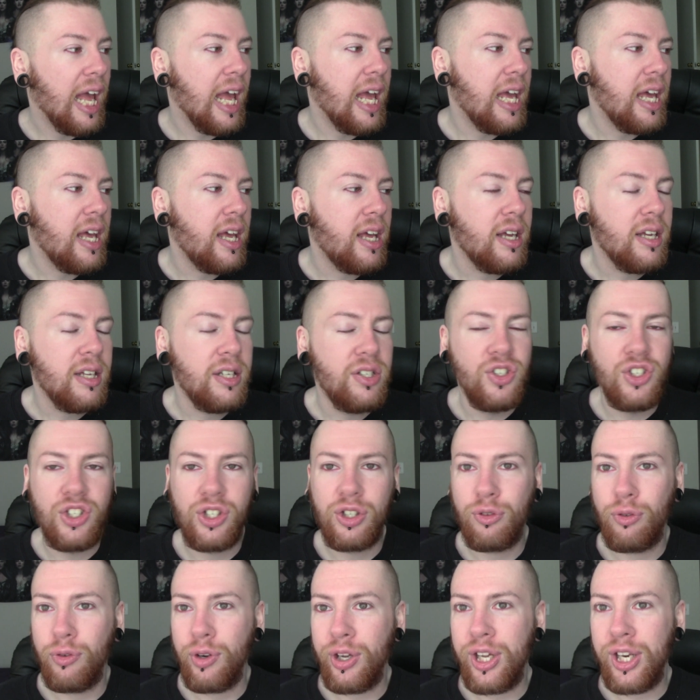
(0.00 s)

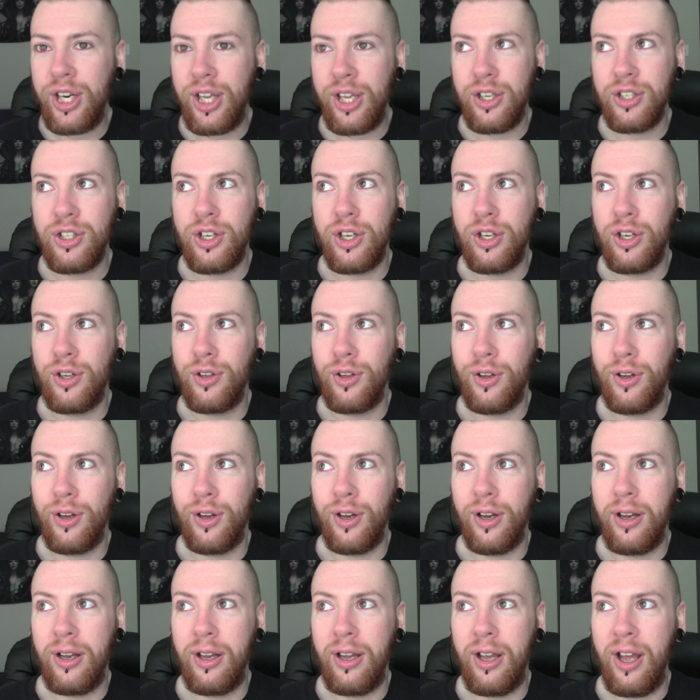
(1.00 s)
and created
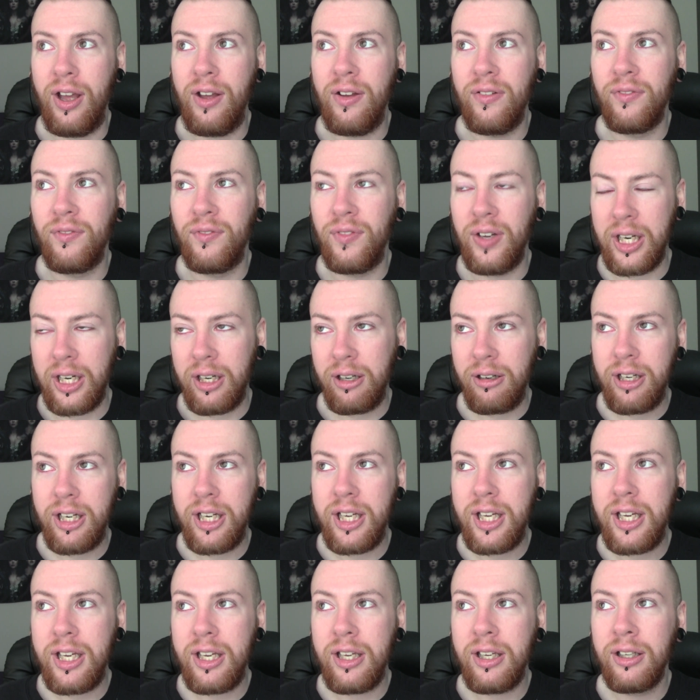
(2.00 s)
a
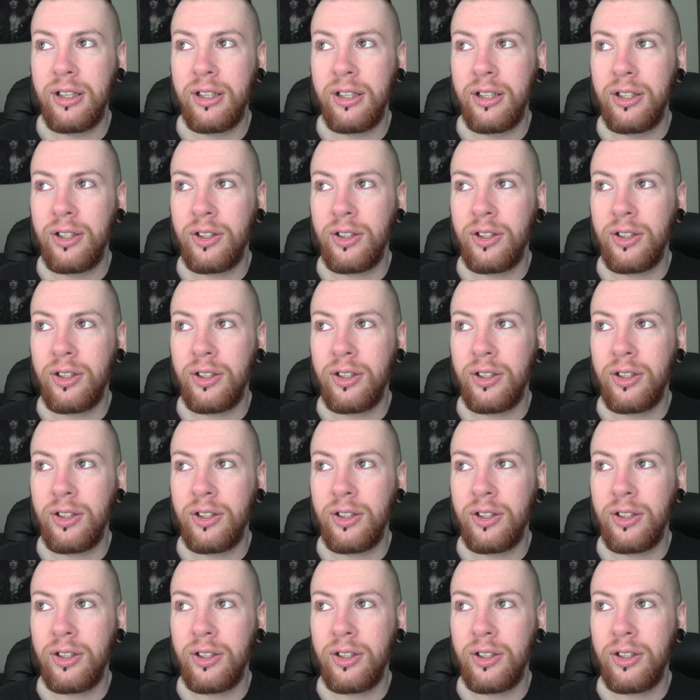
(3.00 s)
very